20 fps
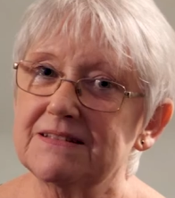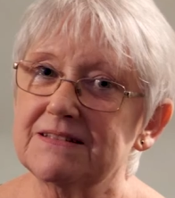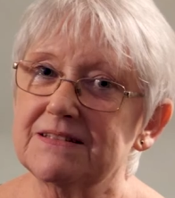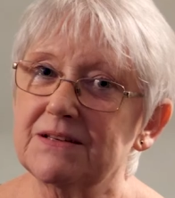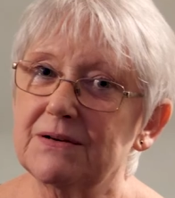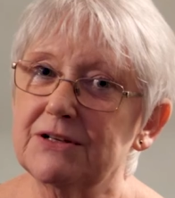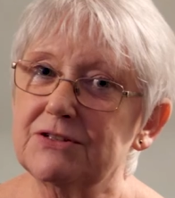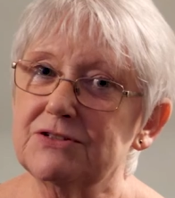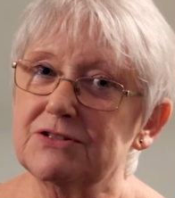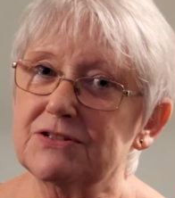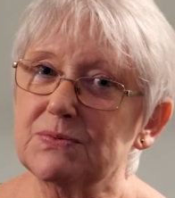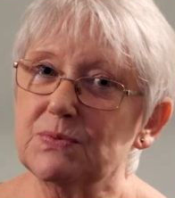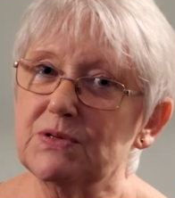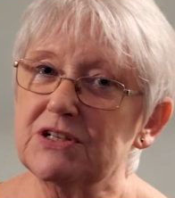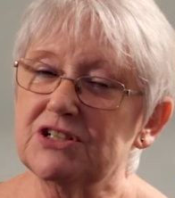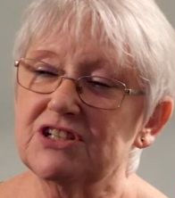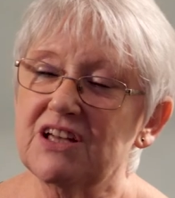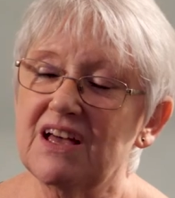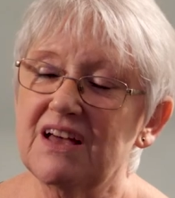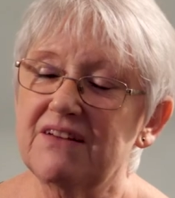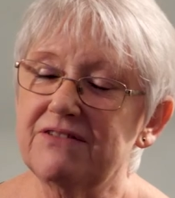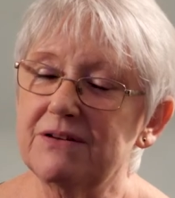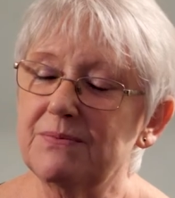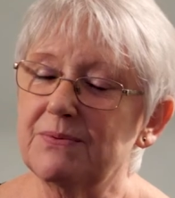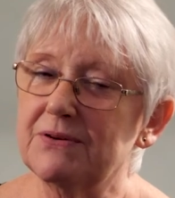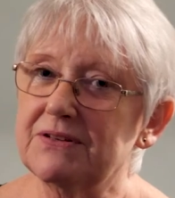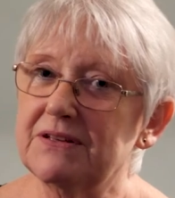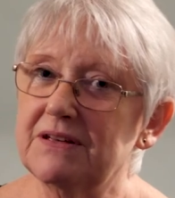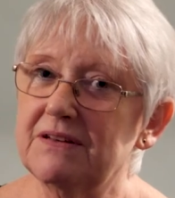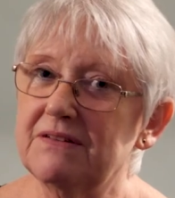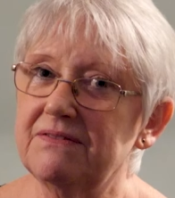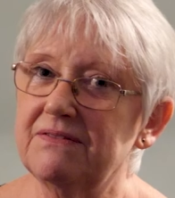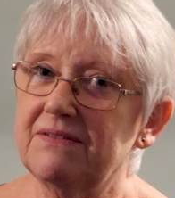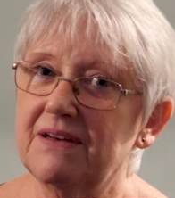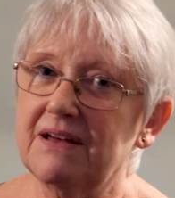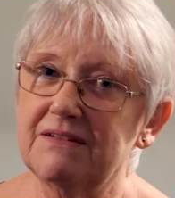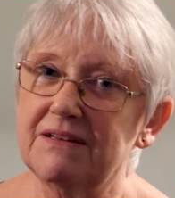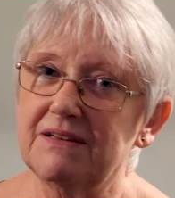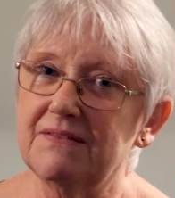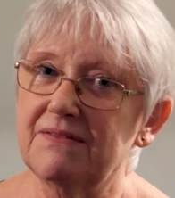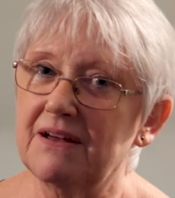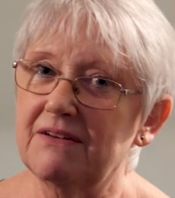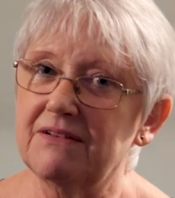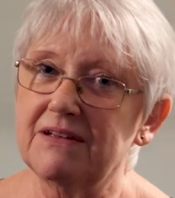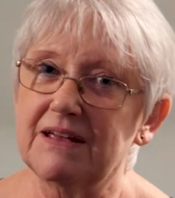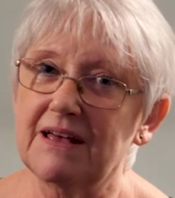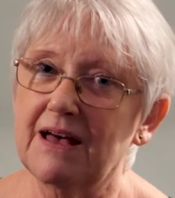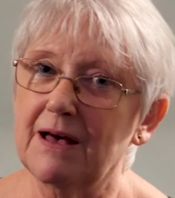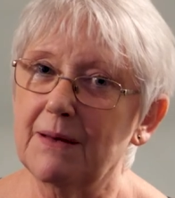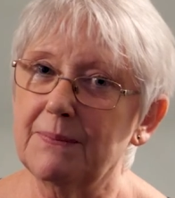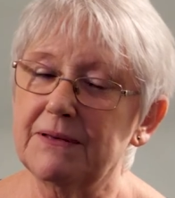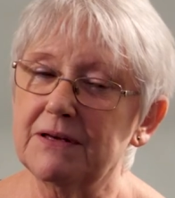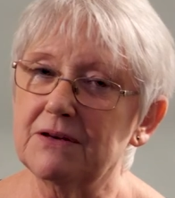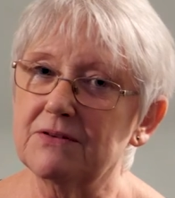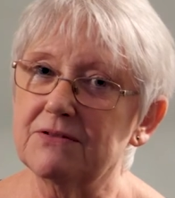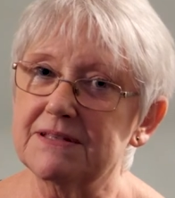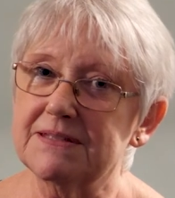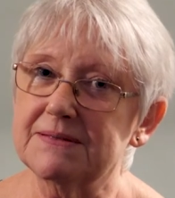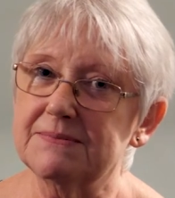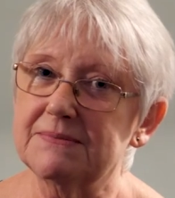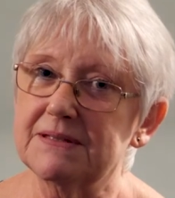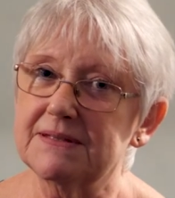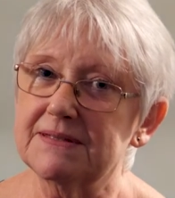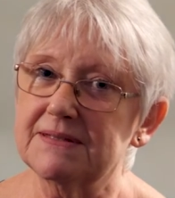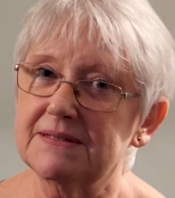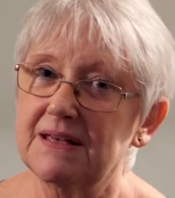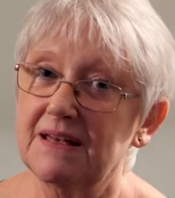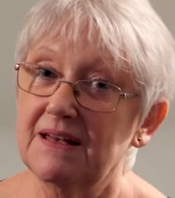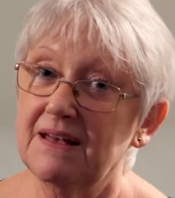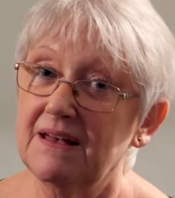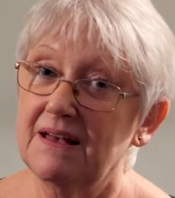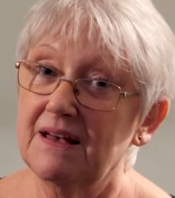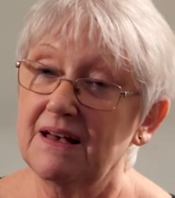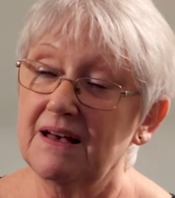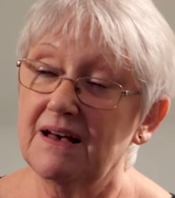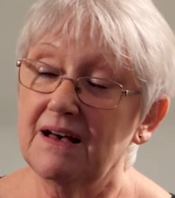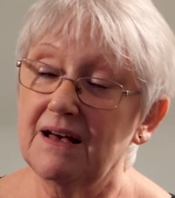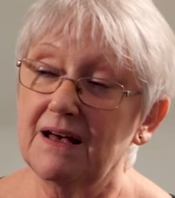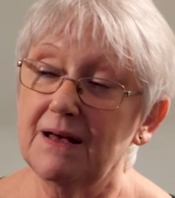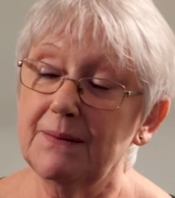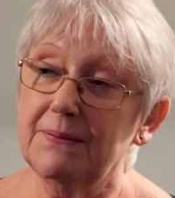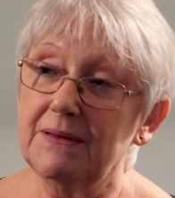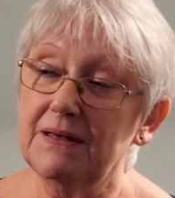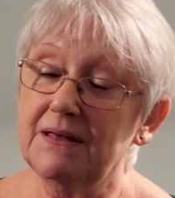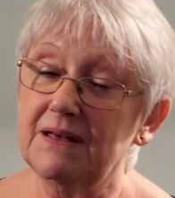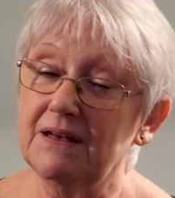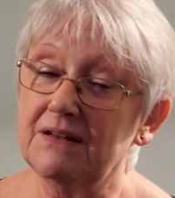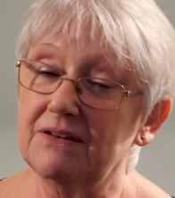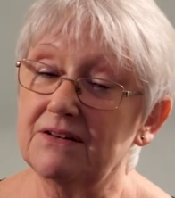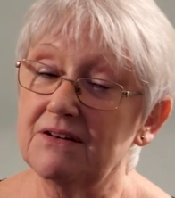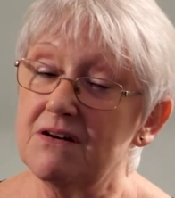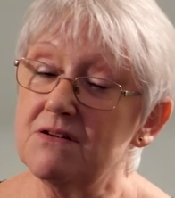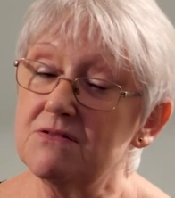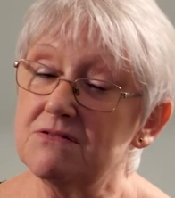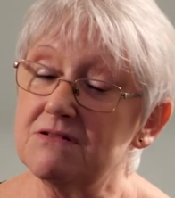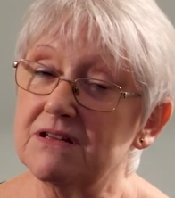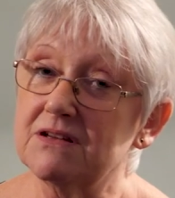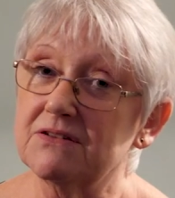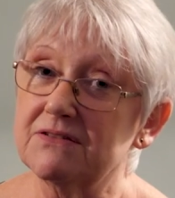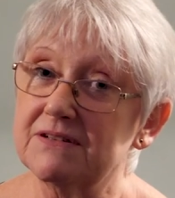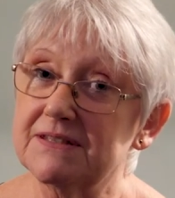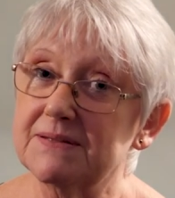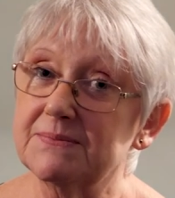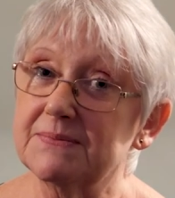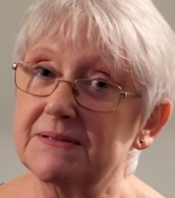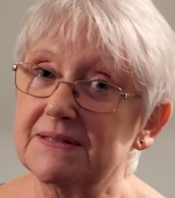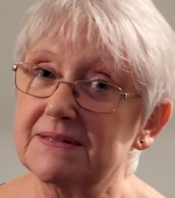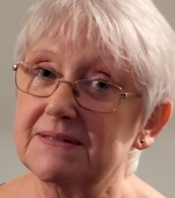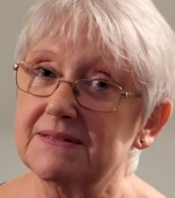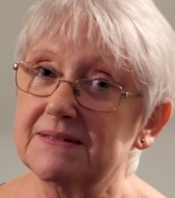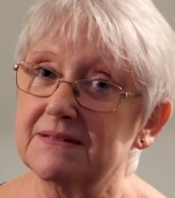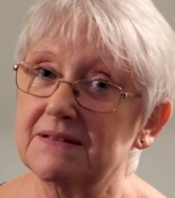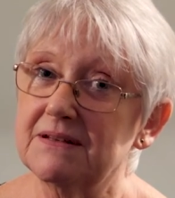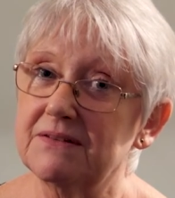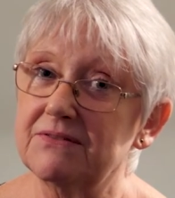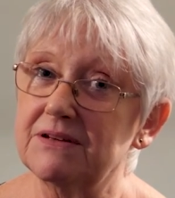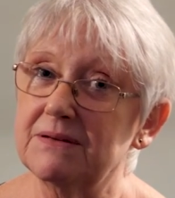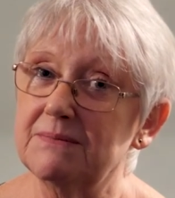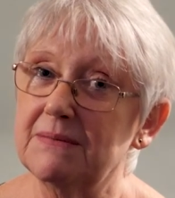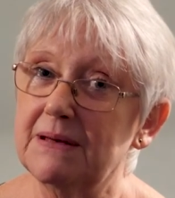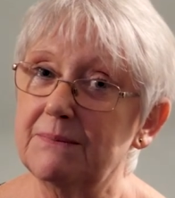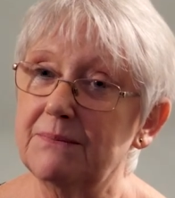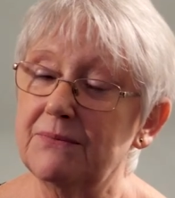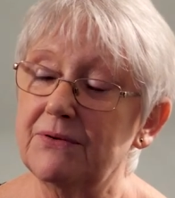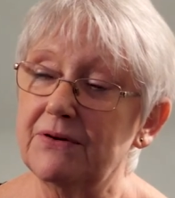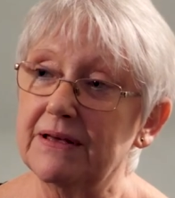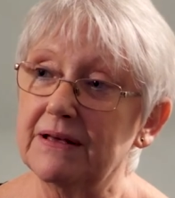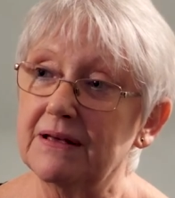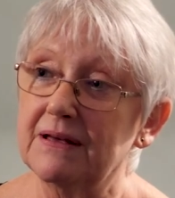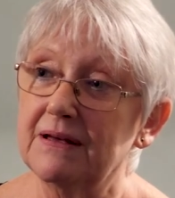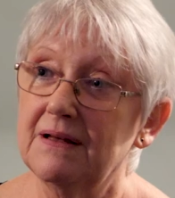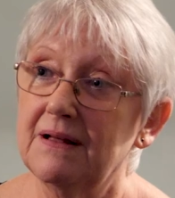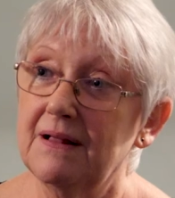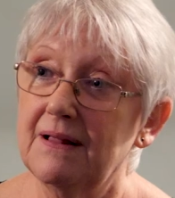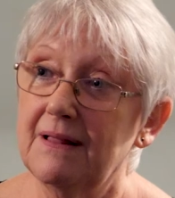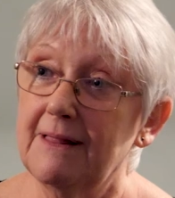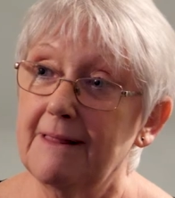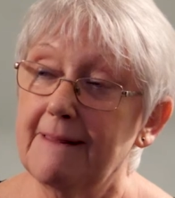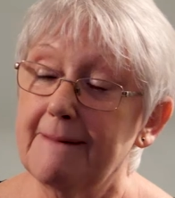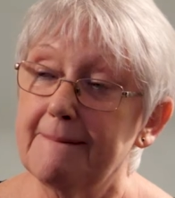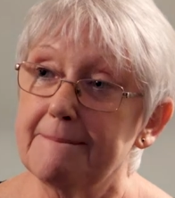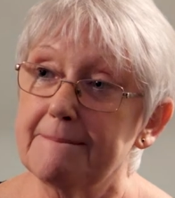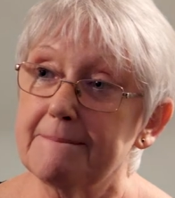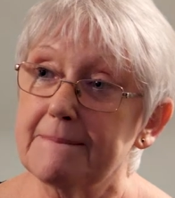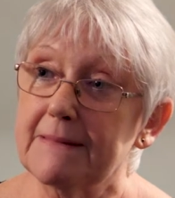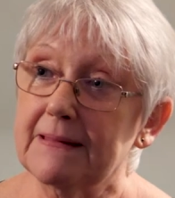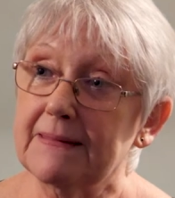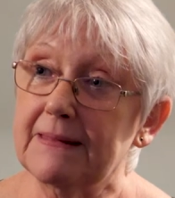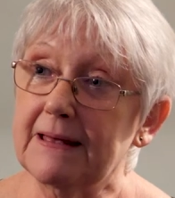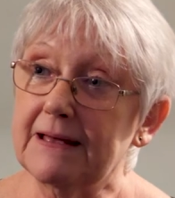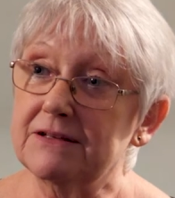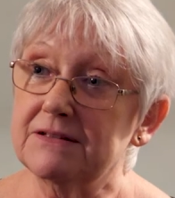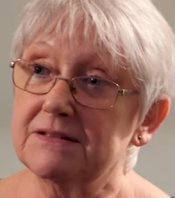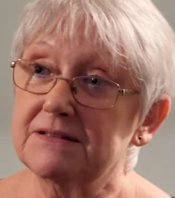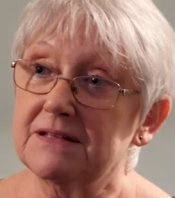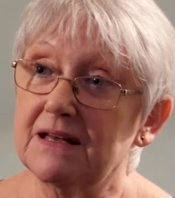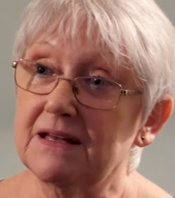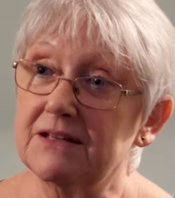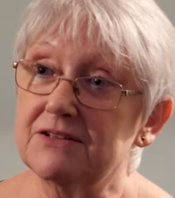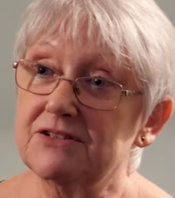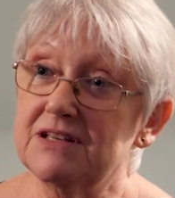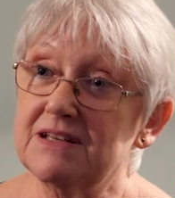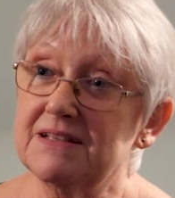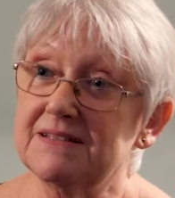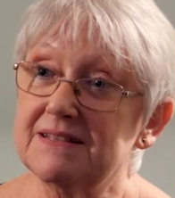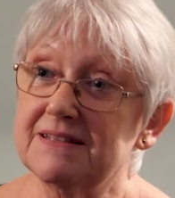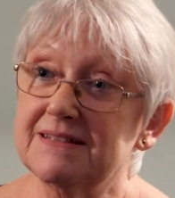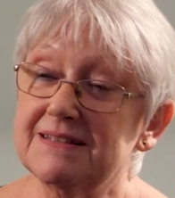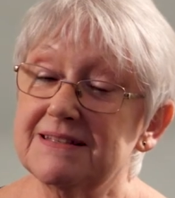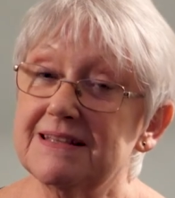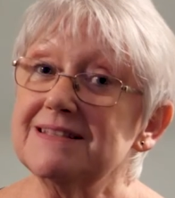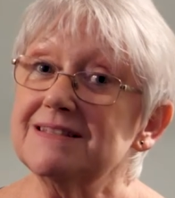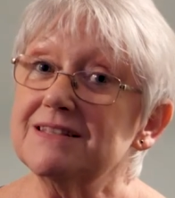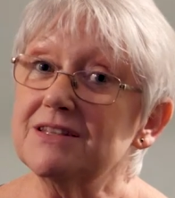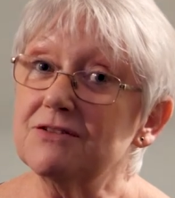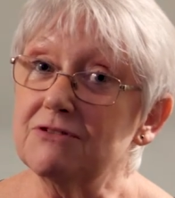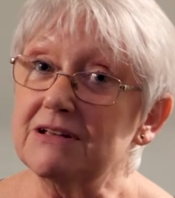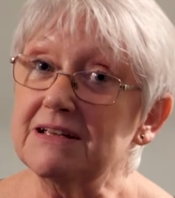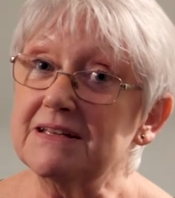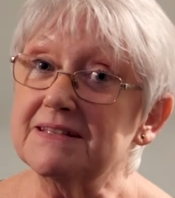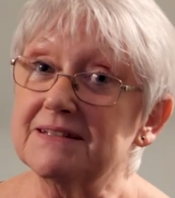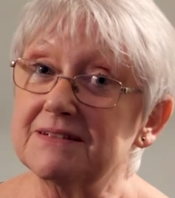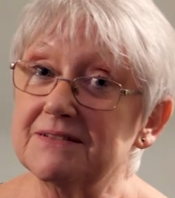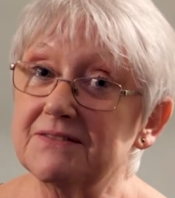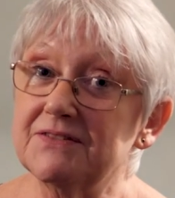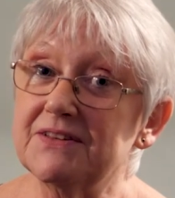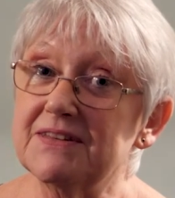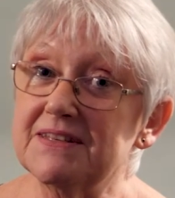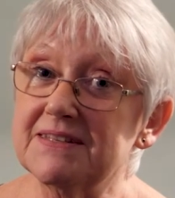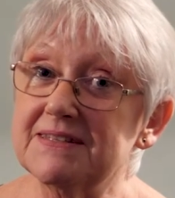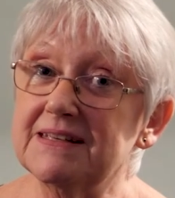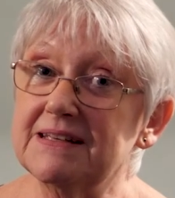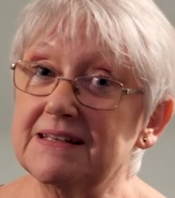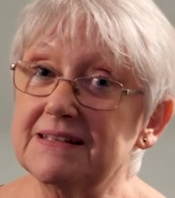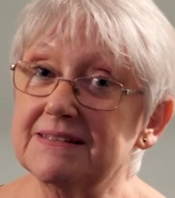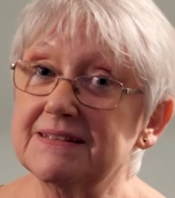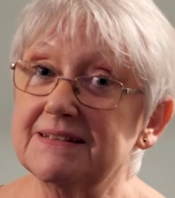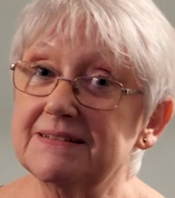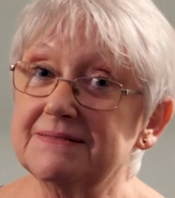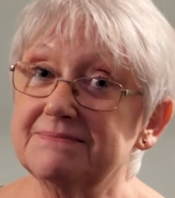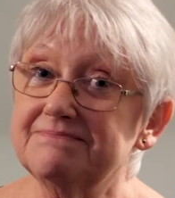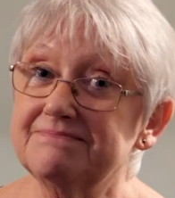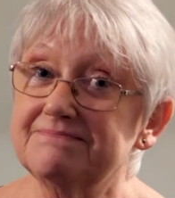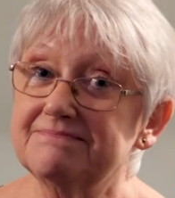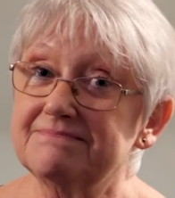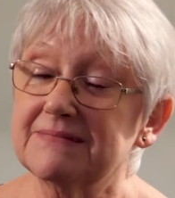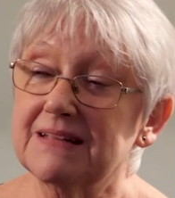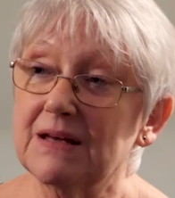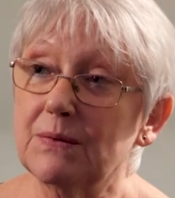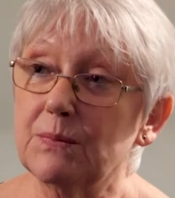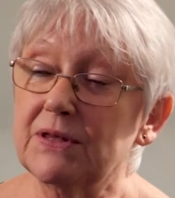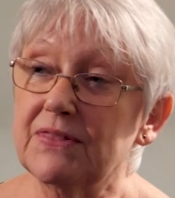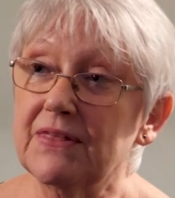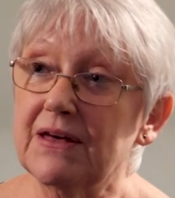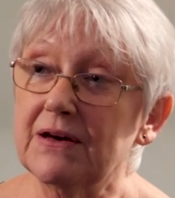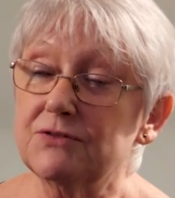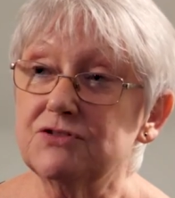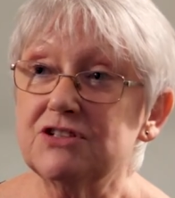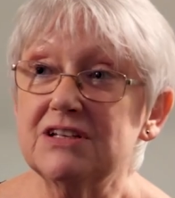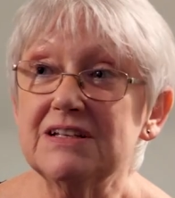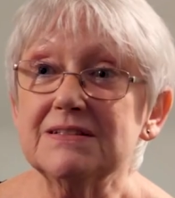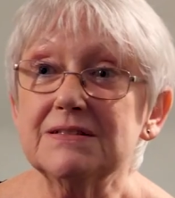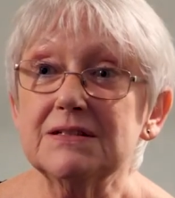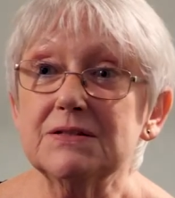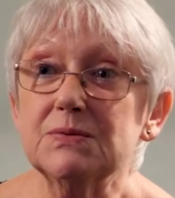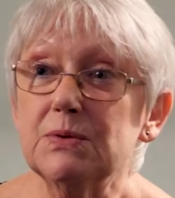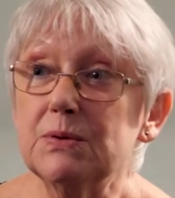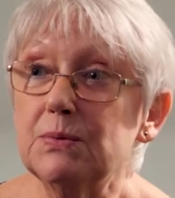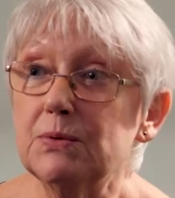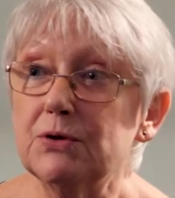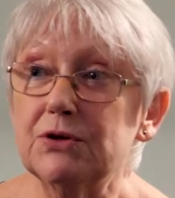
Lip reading: So I just wish everybody a very, very happy Christmas, a happy and holy Christmas of remembering that Jesus is the reason for the season, that without Jesus we